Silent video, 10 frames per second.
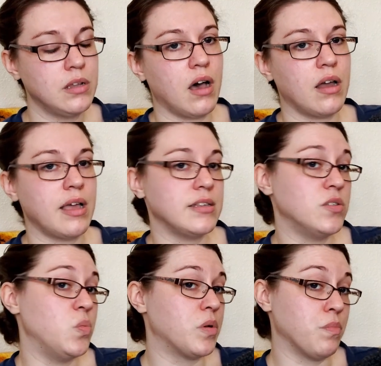not a
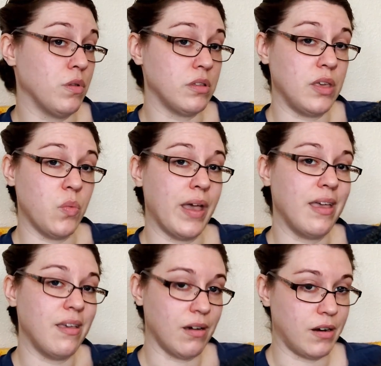super bulky
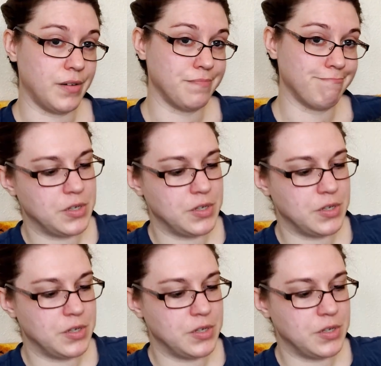weight yarn.